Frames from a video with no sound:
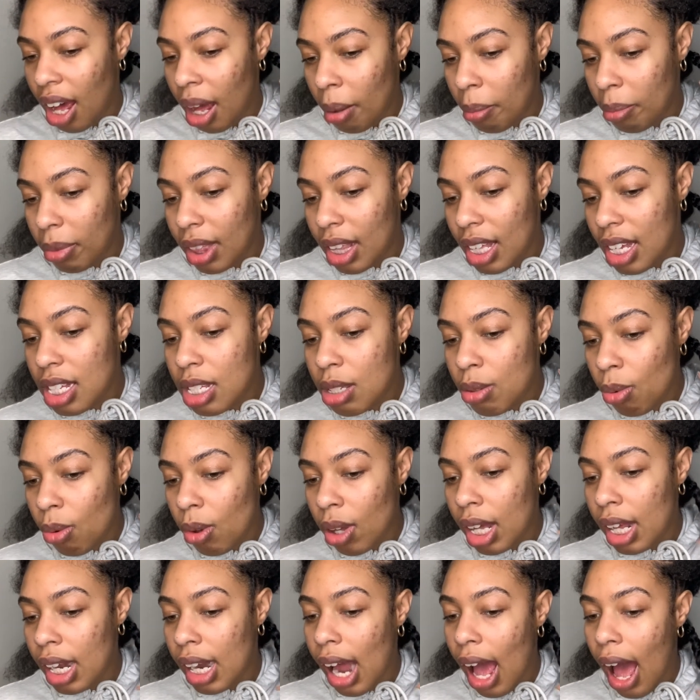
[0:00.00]
This
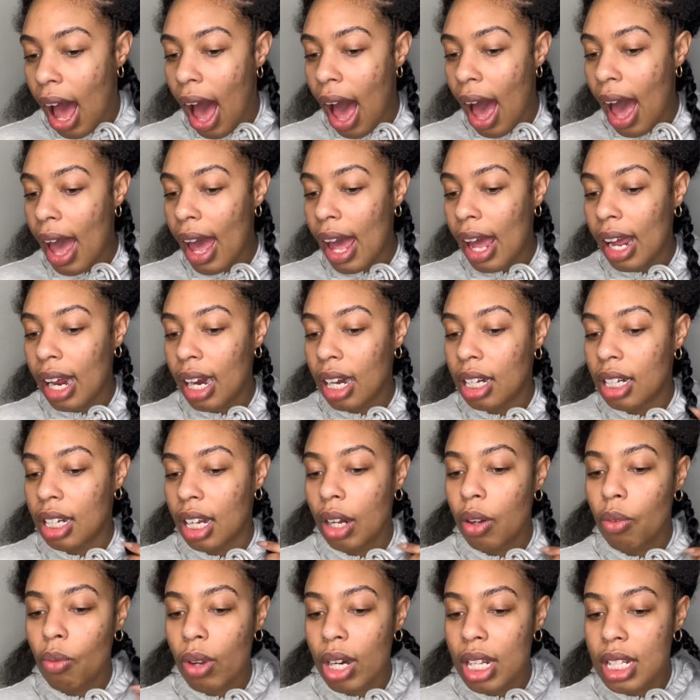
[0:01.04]
one, I
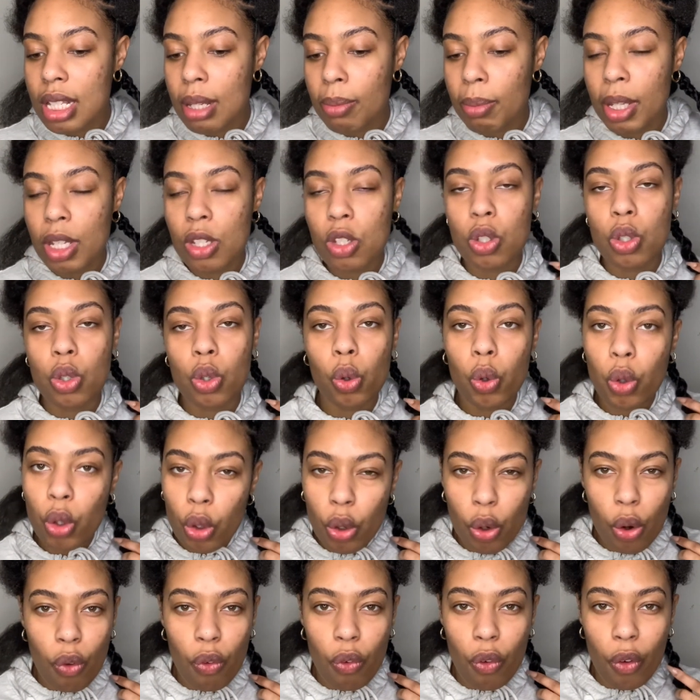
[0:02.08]
didn't want it to be too
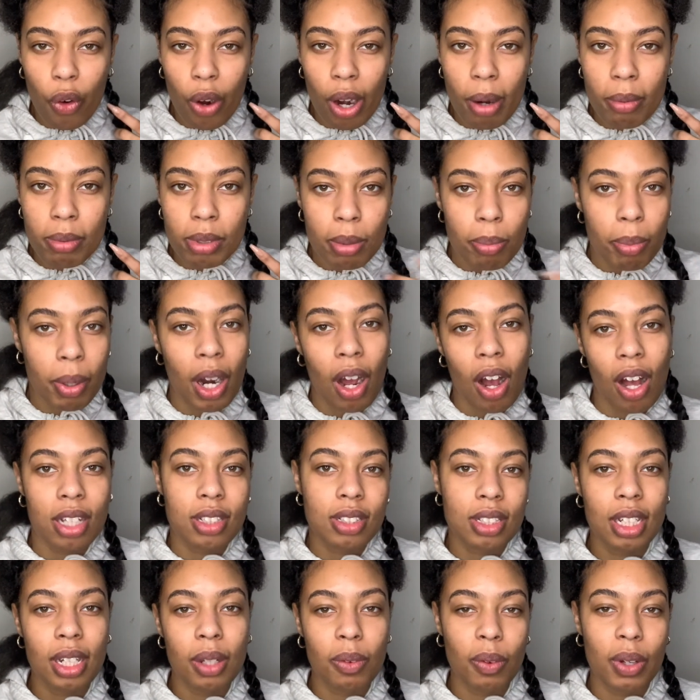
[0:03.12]
uniformed, but I
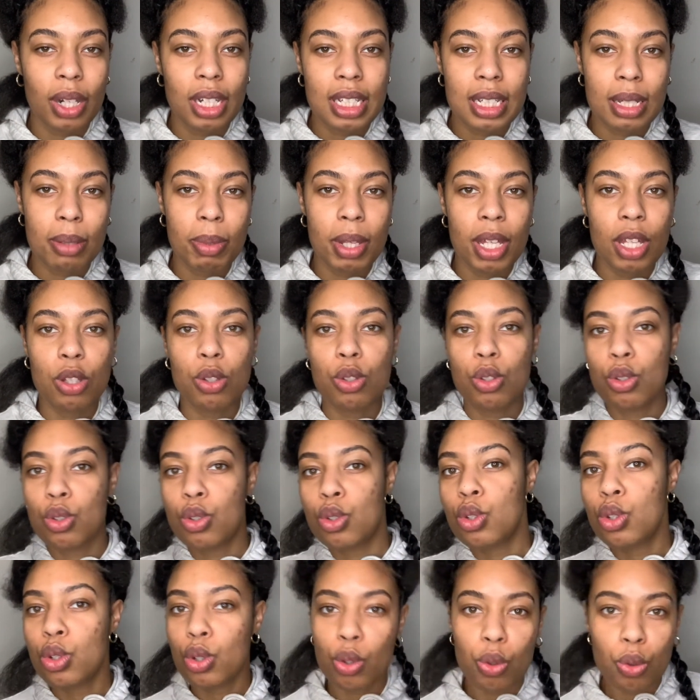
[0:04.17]
also didn't want it to be
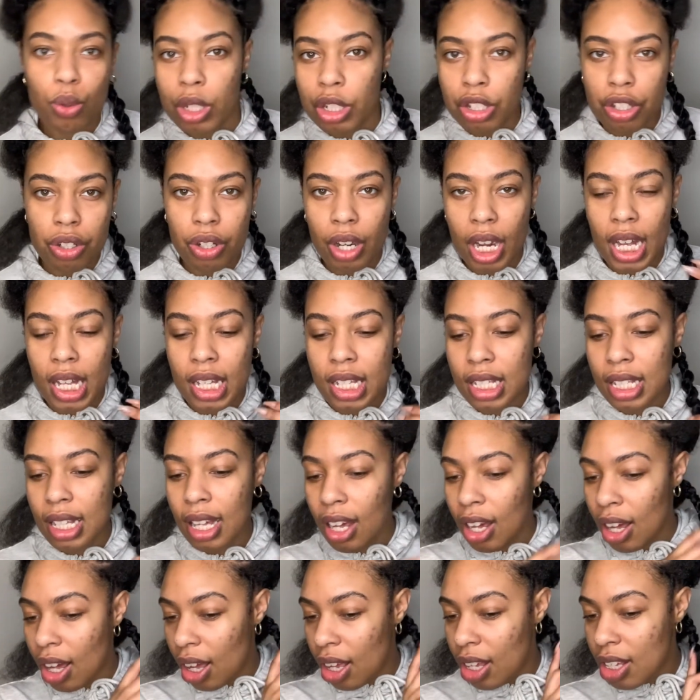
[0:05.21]
too distressed.
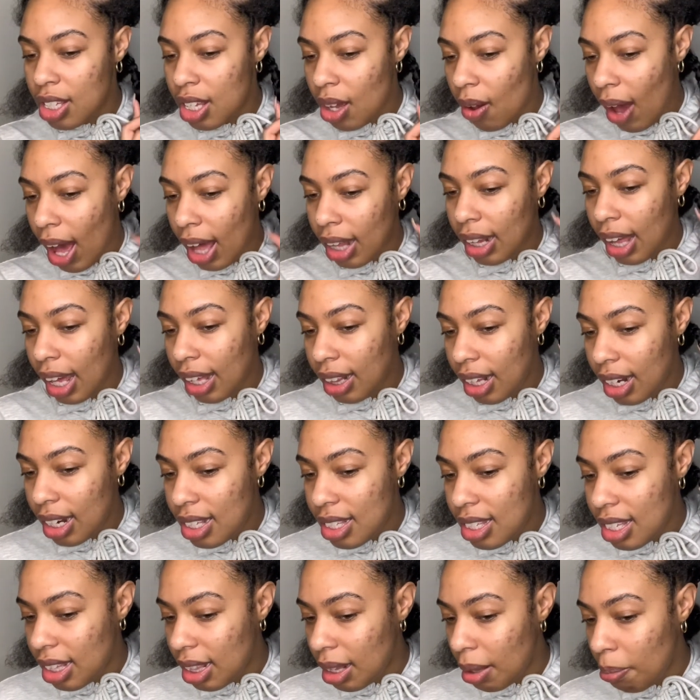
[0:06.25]
So I like that
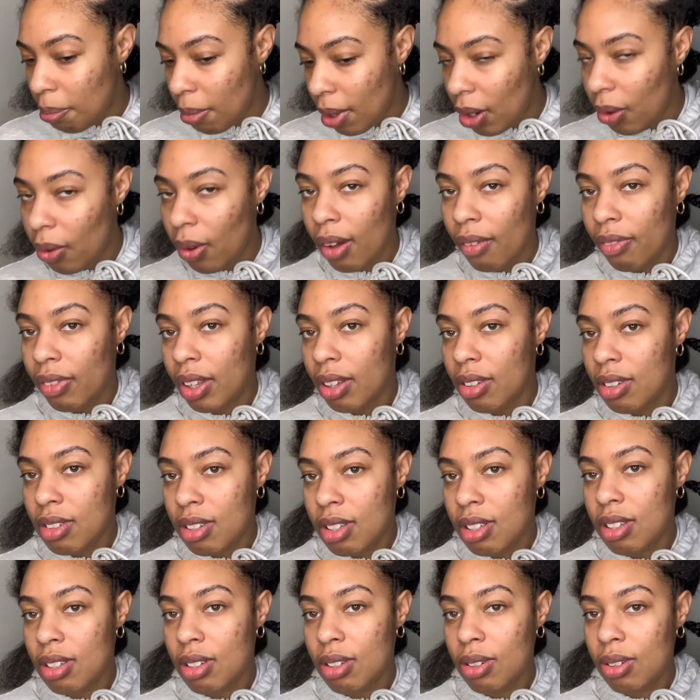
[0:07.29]
it's in the middle of those
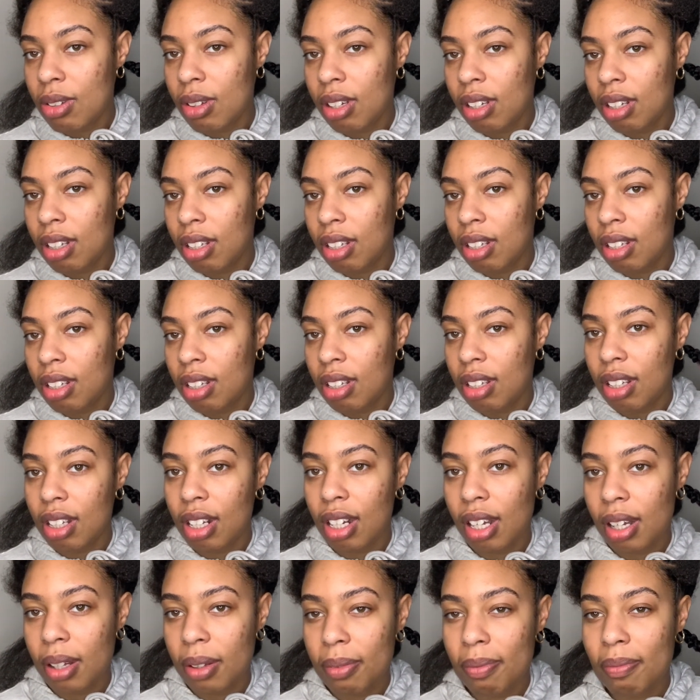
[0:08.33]
two, you
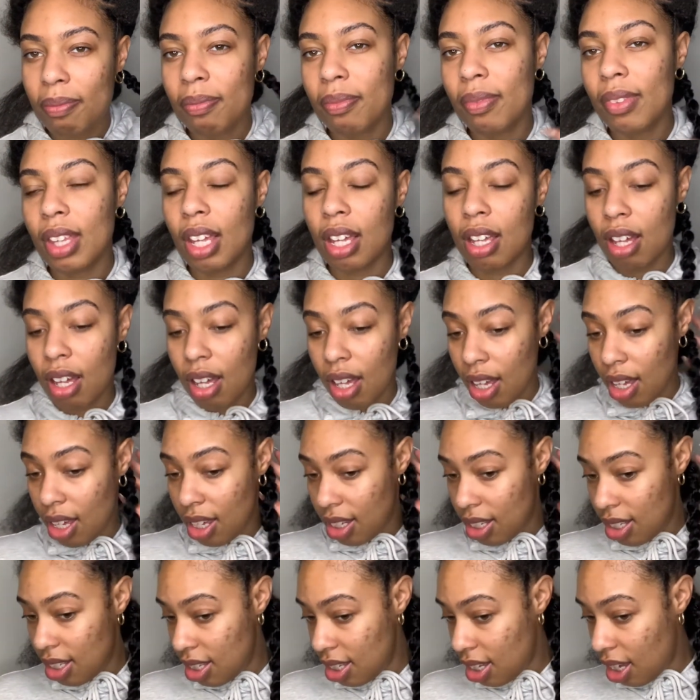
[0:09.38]
know?
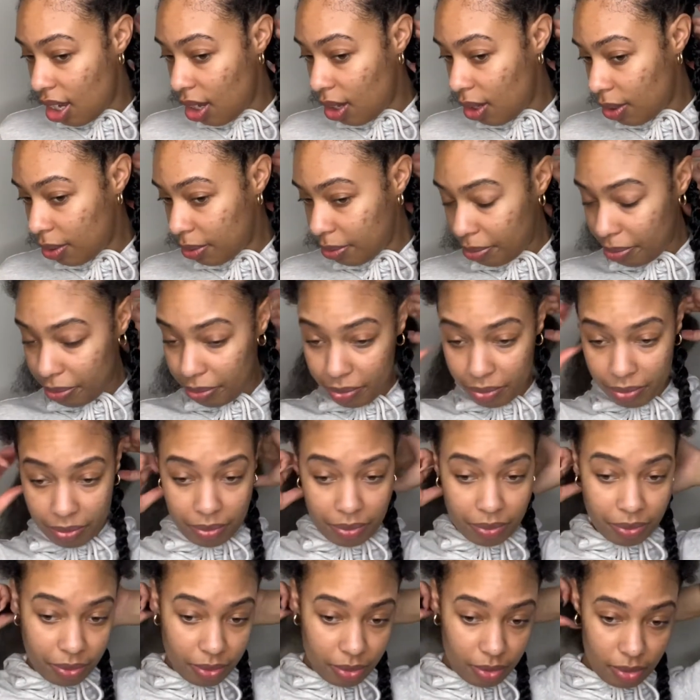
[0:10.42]
So
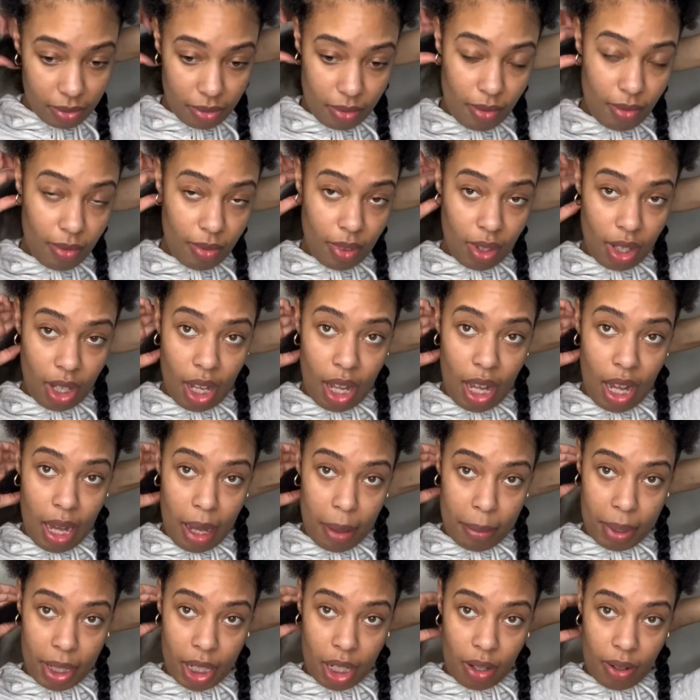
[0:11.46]

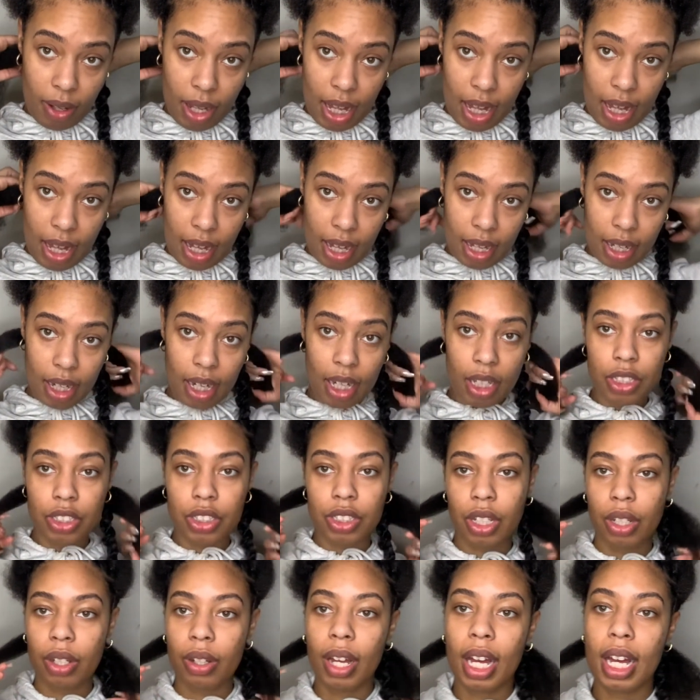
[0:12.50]
I'm gonna go ahead and
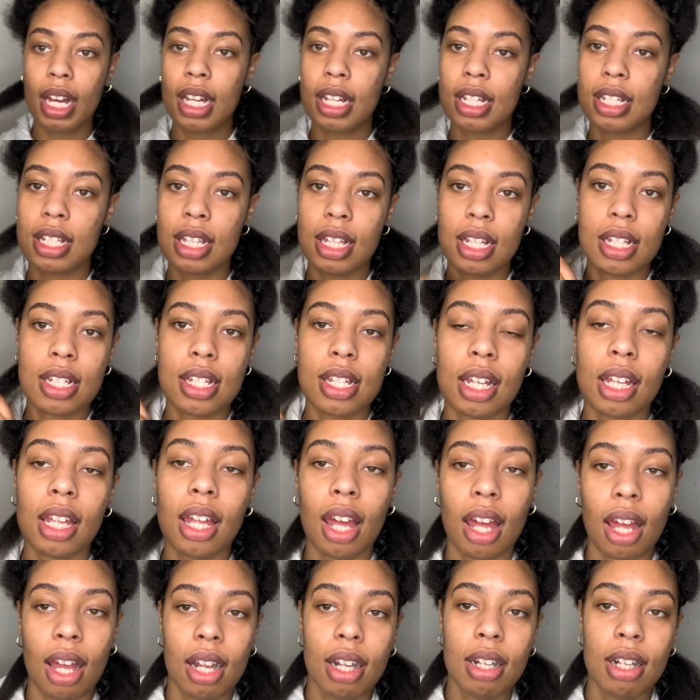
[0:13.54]
show you guys this again.